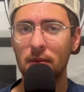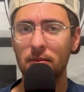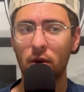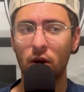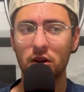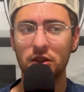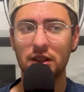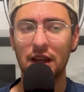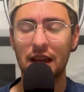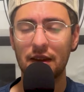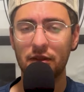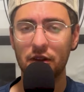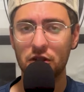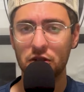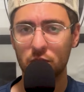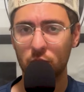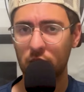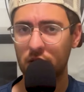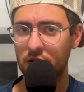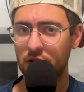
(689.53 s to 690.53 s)
Mark
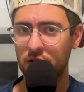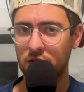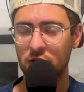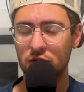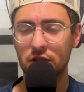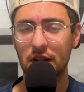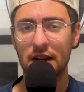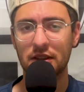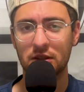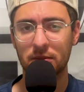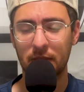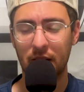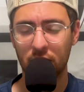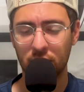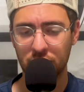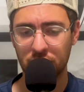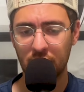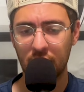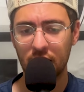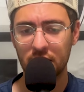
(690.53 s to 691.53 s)
Davis with the Jackson
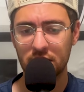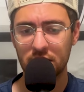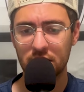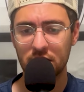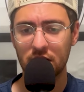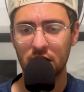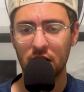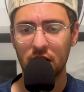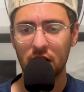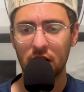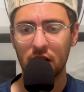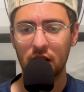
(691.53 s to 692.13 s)
Power Johnson